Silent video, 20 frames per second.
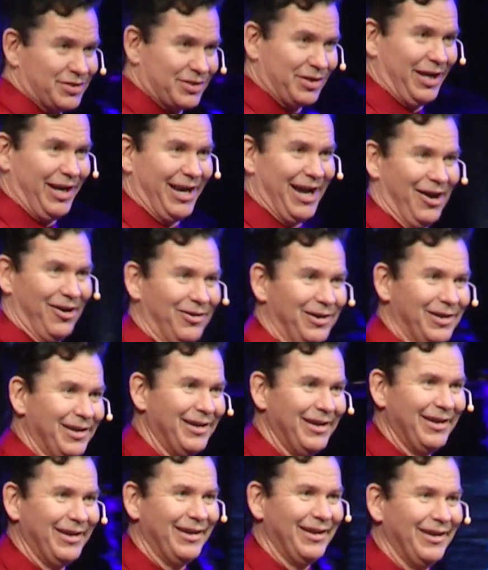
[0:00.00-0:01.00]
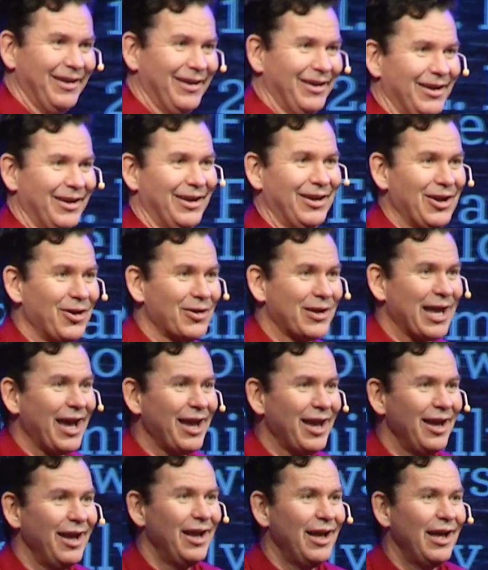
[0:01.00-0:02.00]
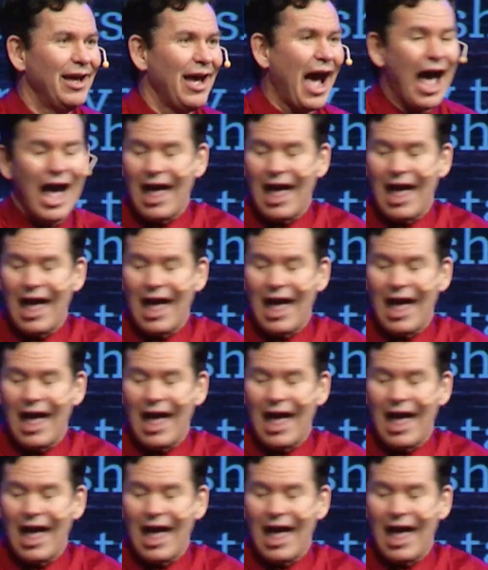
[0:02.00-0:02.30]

so you know. Okay? I,